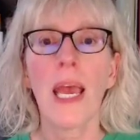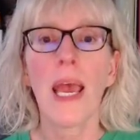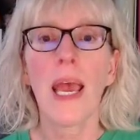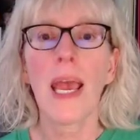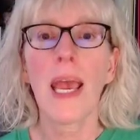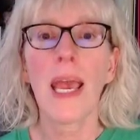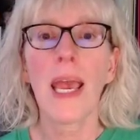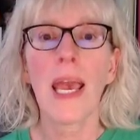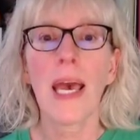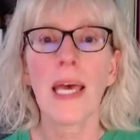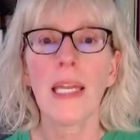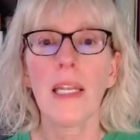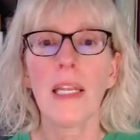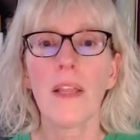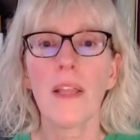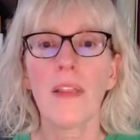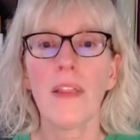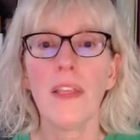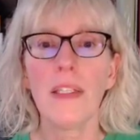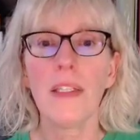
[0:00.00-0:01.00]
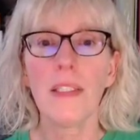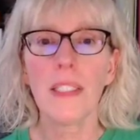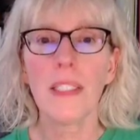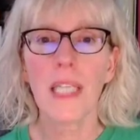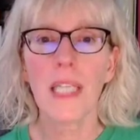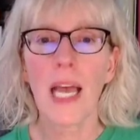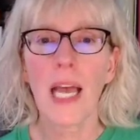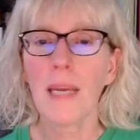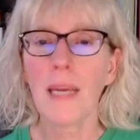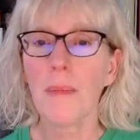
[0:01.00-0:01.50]
and this
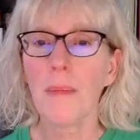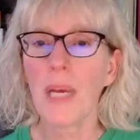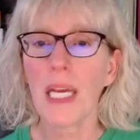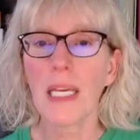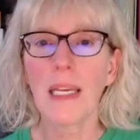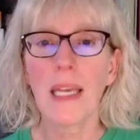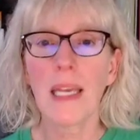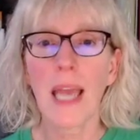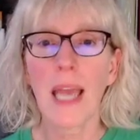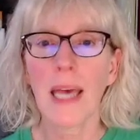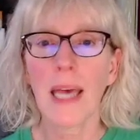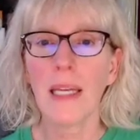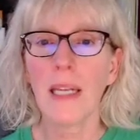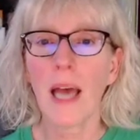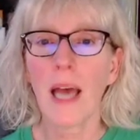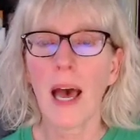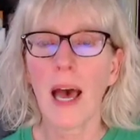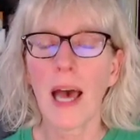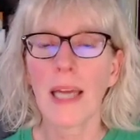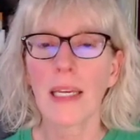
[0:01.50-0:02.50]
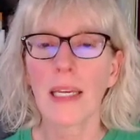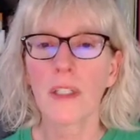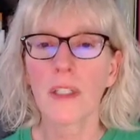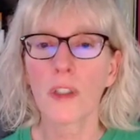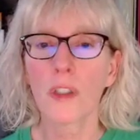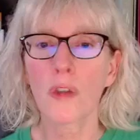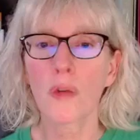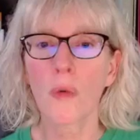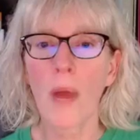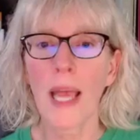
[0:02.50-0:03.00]
time again I can
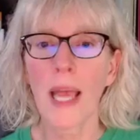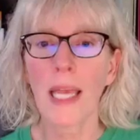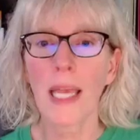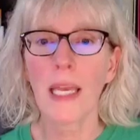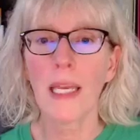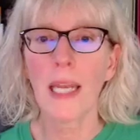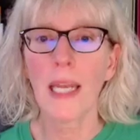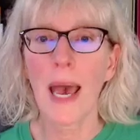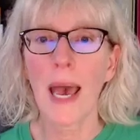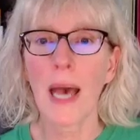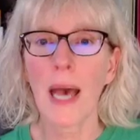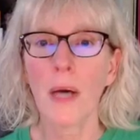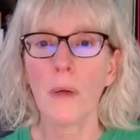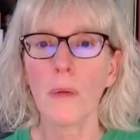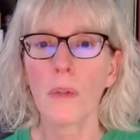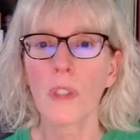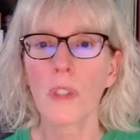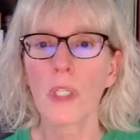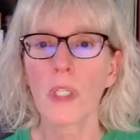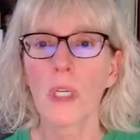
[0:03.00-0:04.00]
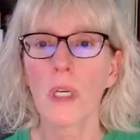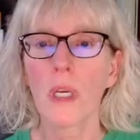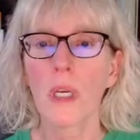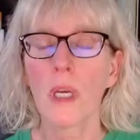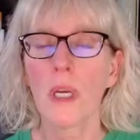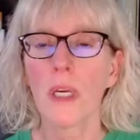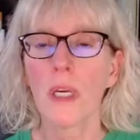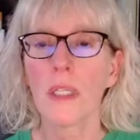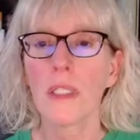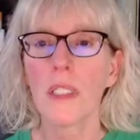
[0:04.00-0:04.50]
drag it out
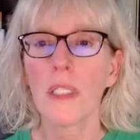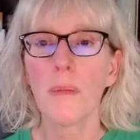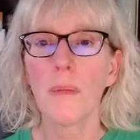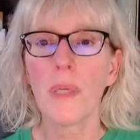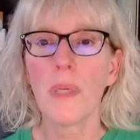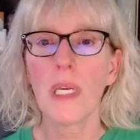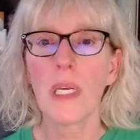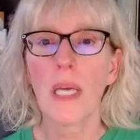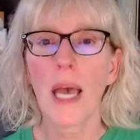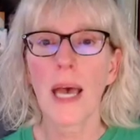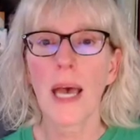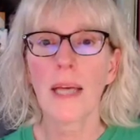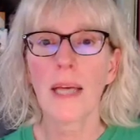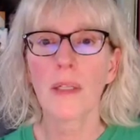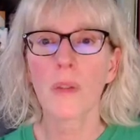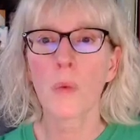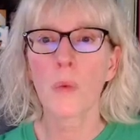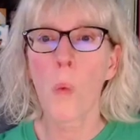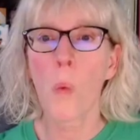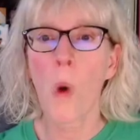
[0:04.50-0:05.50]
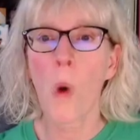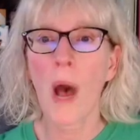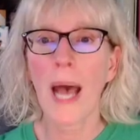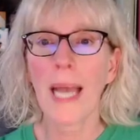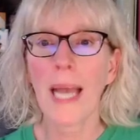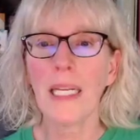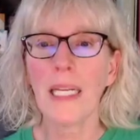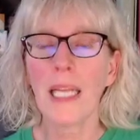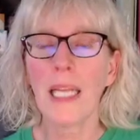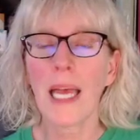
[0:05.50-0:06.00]
to be as
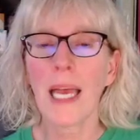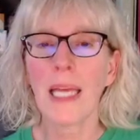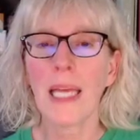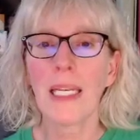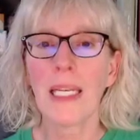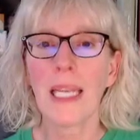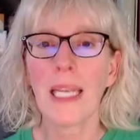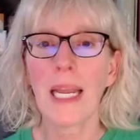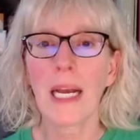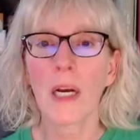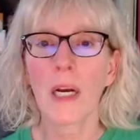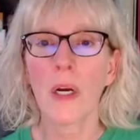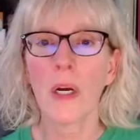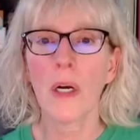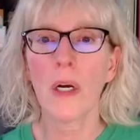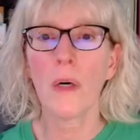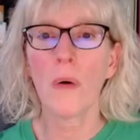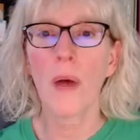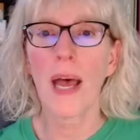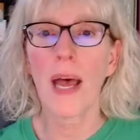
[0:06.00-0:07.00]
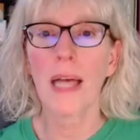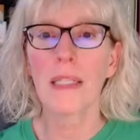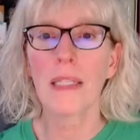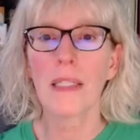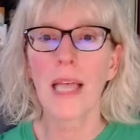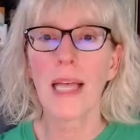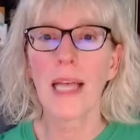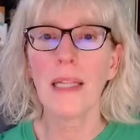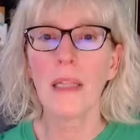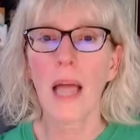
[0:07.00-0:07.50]
wide and narrow as
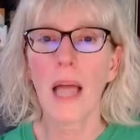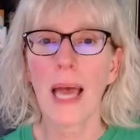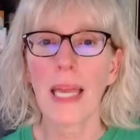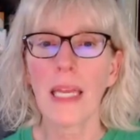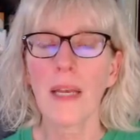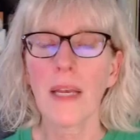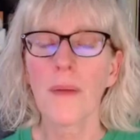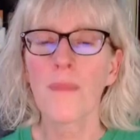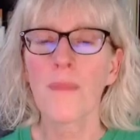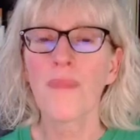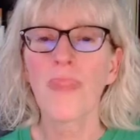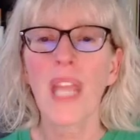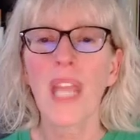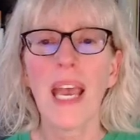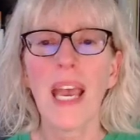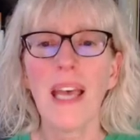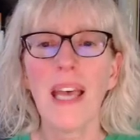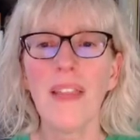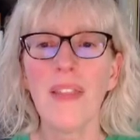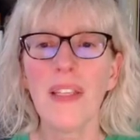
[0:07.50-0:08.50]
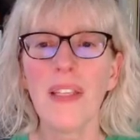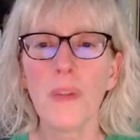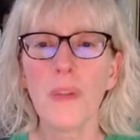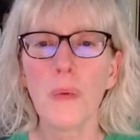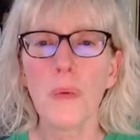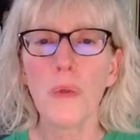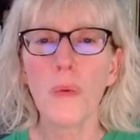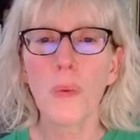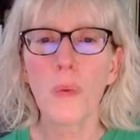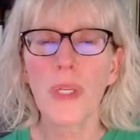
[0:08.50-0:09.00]
I like, and this
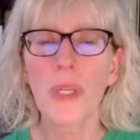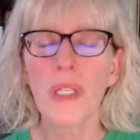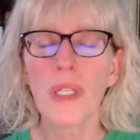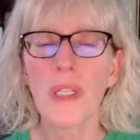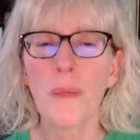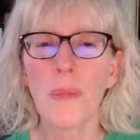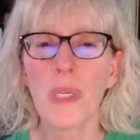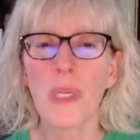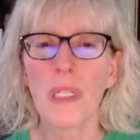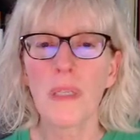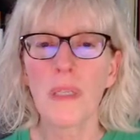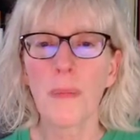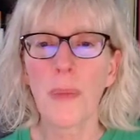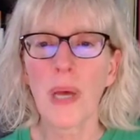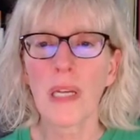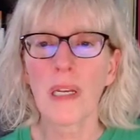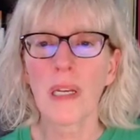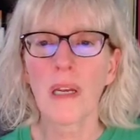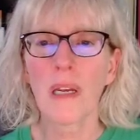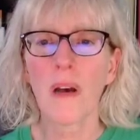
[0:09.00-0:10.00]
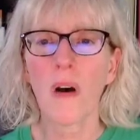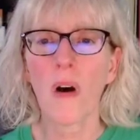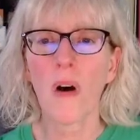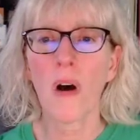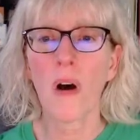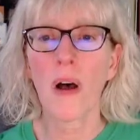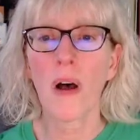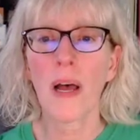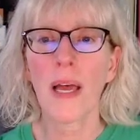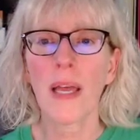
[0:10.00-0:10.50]
will really be dependent
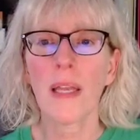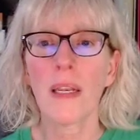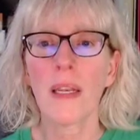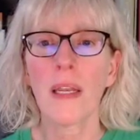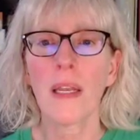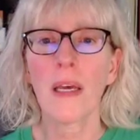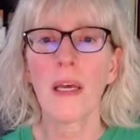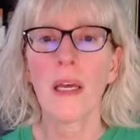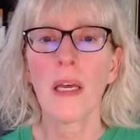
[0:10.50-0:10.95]
on